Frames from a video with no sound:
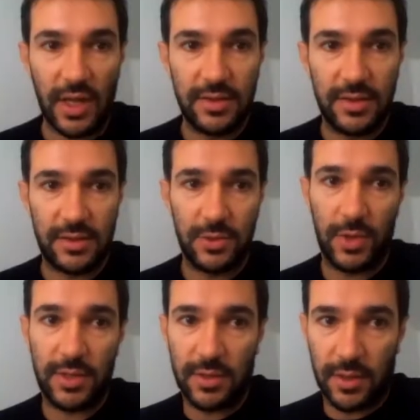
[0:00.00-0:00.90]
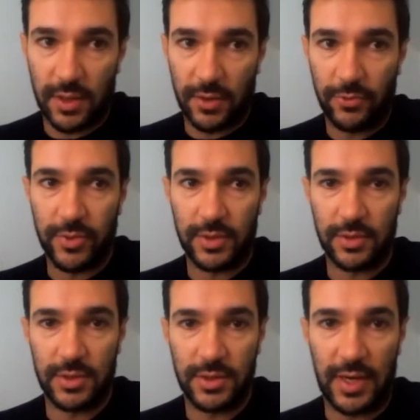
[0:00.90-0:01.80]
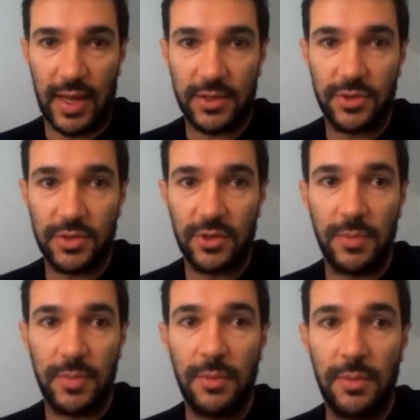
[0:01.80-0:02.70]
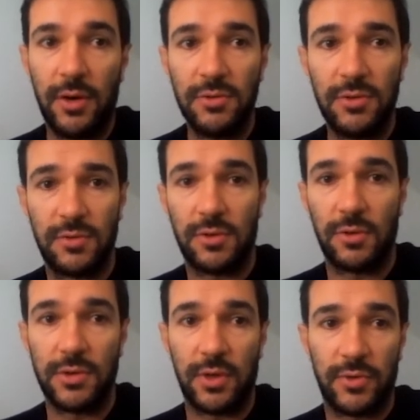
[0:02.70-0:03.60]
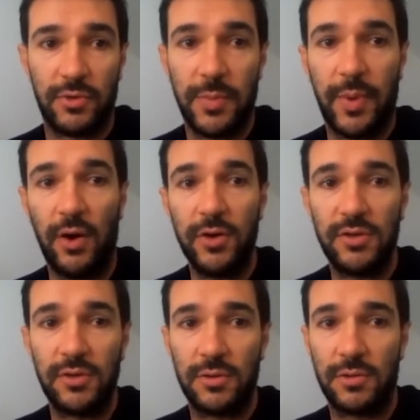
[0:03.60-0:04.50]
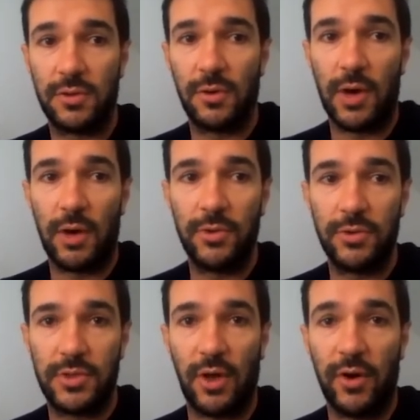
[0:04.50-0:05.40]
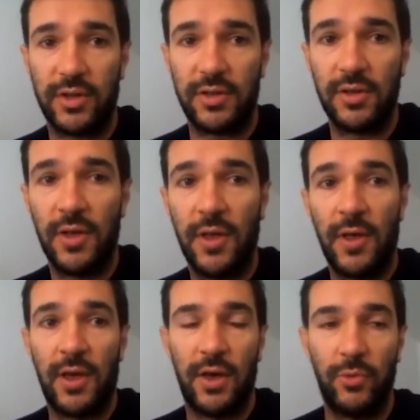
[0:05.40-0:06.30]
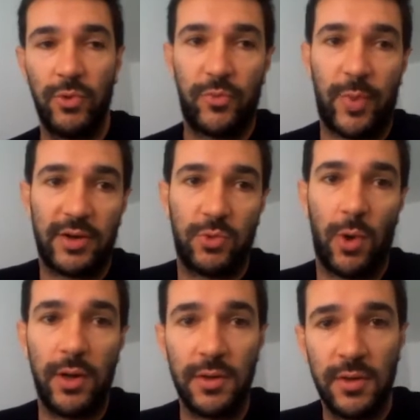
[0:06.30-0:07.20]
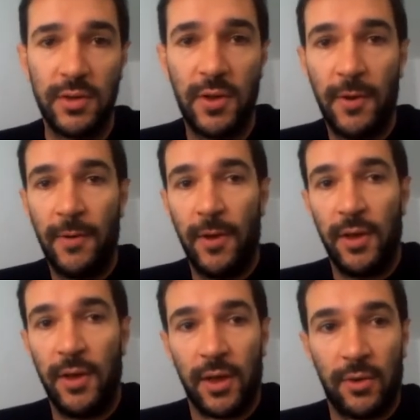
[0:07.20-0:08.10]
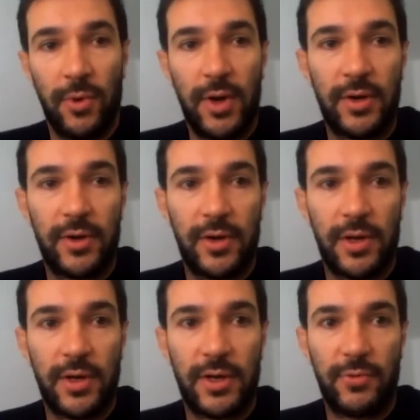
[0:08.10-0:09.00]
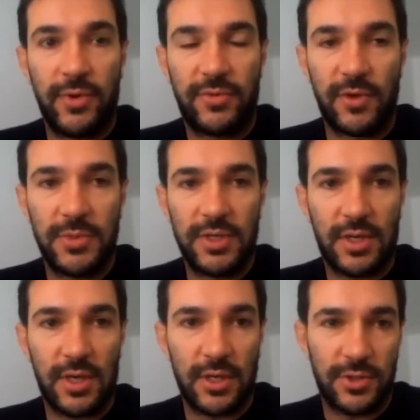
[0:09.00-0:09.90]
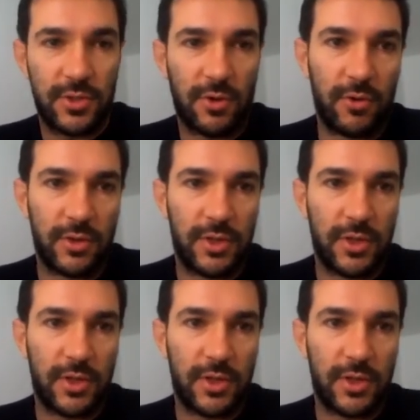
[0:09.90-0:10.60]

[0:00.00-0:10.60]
this is what this lecture is going to be about. So there are three parts. So I will start with part one, where with some discussion on